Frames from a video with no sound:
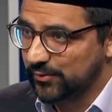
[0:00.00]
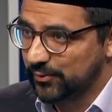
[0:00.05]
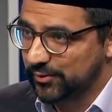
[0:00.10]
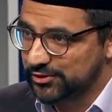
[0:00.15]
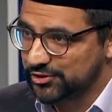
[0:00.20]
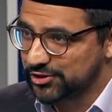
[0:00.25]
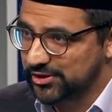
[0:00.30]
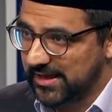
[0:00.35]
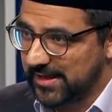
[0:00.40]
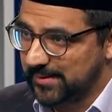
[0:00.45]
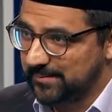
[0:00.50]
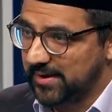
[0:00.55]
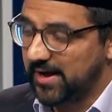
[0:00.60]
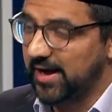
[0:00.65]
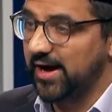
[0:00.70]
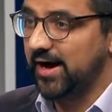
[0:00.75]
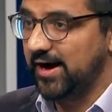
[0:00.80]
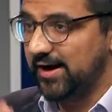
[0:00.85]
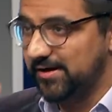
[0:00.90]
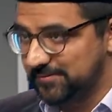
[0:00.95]
which came
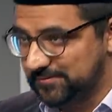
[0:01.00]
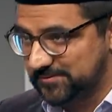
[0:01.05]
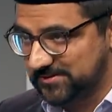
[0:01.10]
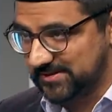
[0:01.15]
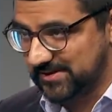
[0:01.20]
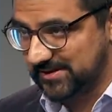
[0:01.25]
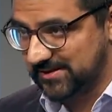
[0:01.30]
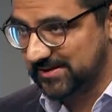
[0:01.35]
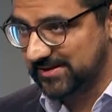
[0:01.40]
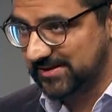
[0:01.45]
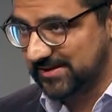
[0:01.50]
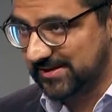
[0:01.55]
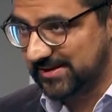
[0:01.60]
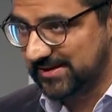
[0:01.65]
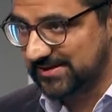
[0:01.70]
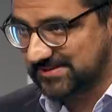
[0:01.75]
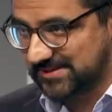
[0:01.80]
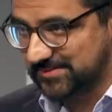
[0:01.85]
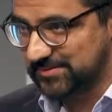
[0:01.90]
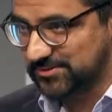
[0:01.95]
after
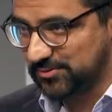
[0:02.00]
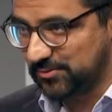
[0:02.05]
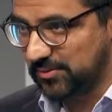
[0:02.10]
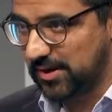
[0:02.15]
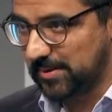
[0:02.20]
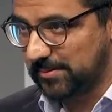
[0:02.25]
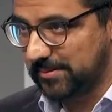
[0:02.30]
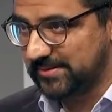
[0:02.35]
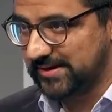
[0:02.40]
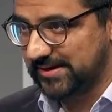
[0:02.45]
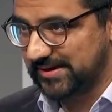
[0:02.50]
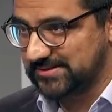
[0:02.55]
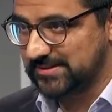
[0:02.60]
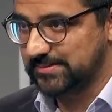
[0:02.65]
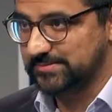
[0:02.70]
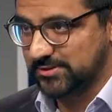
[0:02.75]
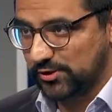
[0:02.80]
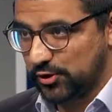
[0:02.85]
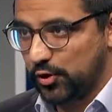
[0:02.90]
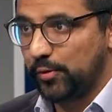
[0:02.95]
Hazrat Mirza Ghulam Ahmad Alayhis
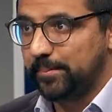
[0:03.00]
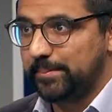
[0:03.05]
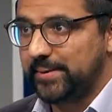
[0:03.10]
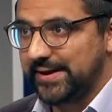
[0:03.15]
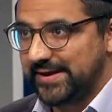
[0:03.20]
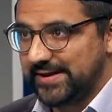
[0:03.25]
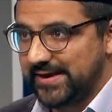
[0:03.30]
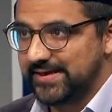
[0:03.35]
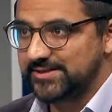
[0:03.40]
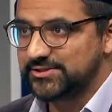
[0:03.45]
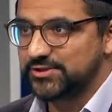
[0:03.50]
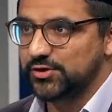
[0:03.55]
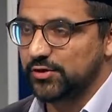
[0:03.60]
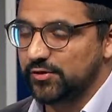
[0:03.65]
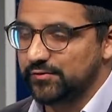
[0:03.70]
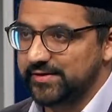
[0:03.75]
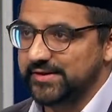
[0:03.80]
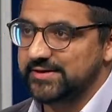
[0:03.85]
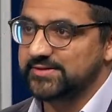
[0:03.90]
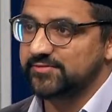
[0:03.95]
Salam, is a compilation
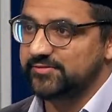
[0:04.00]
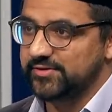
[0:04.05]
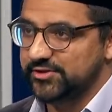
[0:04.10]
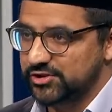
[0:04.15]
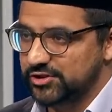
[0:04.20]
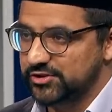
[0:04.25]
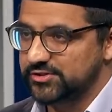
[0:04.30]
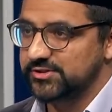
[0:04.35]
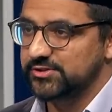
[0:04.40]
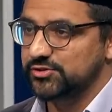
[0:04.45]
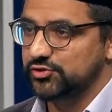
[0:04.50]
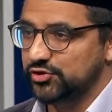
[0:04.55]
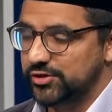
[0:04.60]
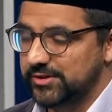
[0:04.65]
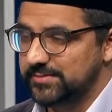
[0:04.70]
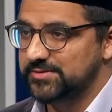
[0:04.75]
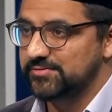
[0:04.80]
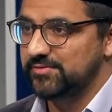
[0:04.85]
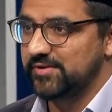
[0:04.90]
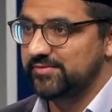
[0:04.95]
of his visions and
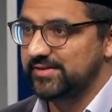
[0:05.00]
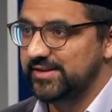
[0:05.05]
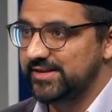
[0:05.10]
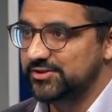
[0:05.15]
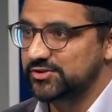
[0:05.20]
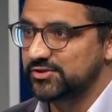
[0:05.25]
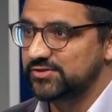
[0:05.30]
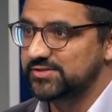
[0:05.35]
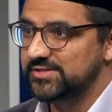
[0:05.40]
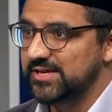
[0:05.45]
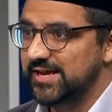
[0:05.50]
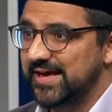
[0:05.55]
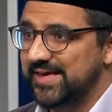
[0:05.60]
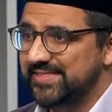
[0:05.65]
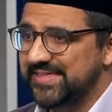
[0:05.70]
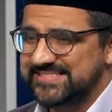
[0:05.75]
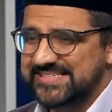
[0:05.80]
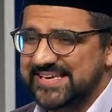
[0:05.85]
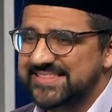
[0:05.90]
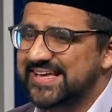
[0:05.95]
dreams and revelations.
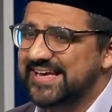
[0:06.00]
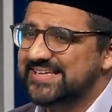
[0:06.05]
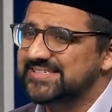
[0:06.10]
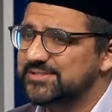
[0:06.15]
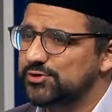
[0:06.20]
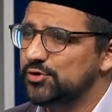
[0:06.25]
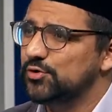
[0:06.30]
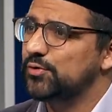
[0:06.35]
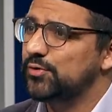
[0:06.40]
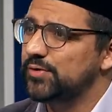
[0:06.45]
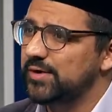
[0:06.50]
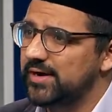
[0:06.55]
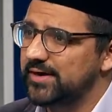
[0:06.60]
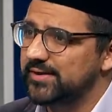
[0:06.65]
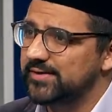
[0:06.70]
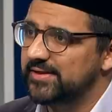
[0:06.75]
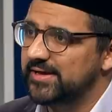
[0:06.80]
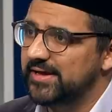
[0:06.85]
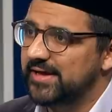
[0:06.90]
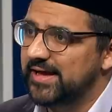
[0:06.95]
They say that's your
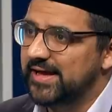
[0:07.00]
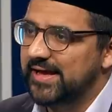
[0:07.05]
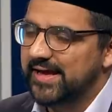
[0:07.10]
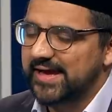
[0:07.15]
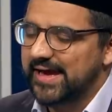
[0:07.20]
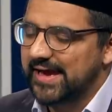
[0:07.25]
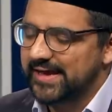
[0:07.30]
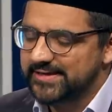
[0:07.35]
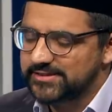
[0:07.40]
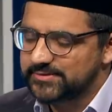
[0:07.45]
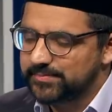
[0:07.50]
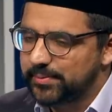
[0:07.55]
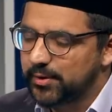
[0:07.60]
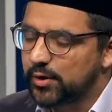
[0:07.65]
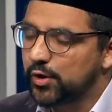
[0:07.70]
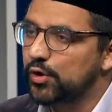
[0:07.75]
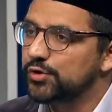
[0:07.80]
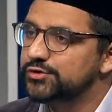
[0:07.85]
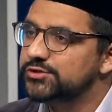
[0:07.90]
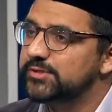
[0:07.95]
Quran. And it's
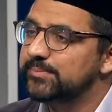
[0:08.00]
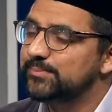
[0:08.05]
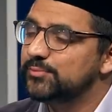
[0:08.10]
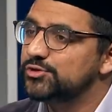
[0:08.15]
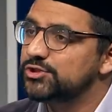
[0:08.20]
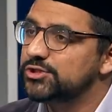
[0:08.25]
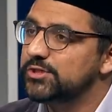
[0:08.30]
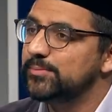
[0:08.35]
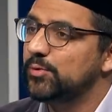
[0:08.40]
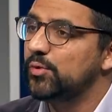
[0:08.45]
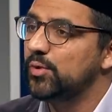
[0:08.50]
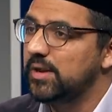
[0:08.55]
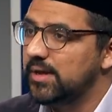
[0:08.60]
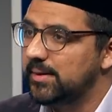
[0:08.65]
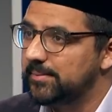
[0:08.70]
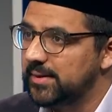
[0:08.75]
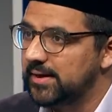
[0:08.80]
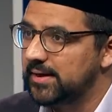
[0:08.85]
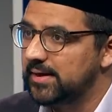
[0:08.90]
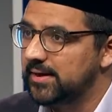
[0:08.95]
because the Muslim
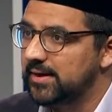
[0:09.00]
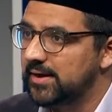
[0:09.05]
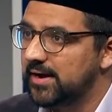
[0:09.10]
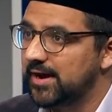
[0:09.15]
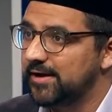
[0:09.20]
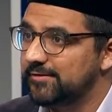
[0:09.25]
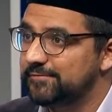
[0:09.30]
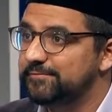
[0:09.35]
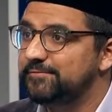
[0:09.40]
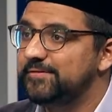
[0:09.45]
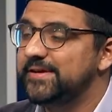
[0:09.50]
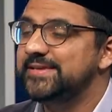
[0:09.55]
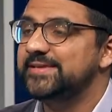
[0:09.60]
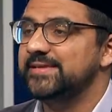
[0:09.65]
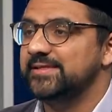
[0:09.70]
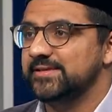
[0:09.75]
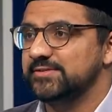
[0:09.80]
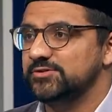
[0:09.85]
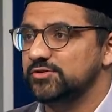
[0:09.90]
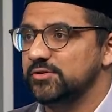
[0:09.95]
ulama are
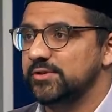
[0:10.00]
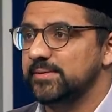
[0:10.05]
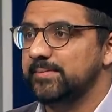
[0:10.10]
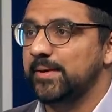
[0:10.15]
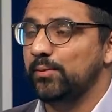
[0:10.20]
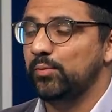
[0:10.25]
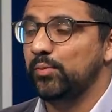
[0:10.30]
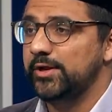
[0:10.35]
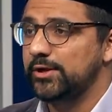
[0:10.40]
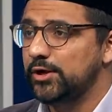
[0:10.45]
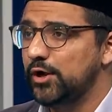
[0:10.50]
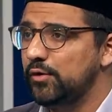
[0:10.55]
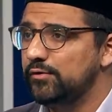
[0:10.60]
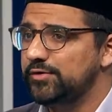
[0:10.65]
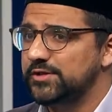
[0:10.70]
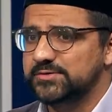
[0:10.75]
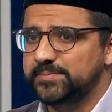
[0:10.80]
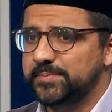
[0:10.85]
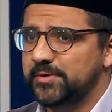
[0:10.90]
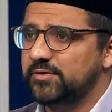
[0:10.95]
feeding this to them. And we know
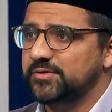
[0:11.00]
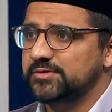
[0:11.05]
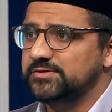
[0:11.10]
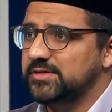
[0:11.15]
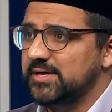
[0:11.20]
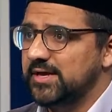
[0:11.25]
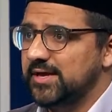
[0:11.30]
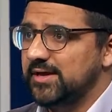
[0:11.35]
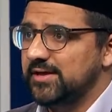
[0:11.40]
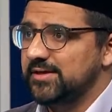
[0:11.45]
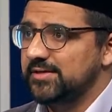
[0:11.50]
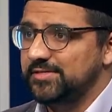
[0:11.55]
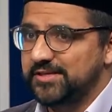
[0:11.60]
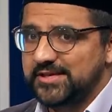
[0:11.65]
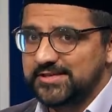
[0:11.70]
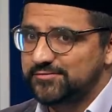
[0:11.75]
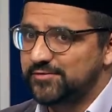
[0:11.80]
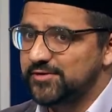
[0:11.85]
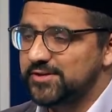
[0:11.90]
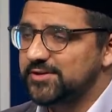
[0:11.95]
this because
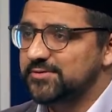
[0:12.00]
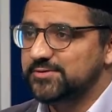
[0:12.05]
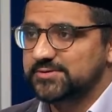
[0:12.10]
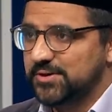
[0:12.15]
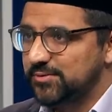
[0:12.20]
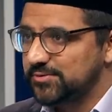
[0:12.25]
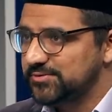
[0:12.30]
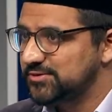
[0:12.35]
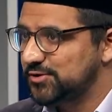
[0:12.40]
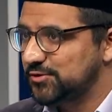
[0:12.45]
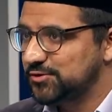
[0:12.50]
these videos are on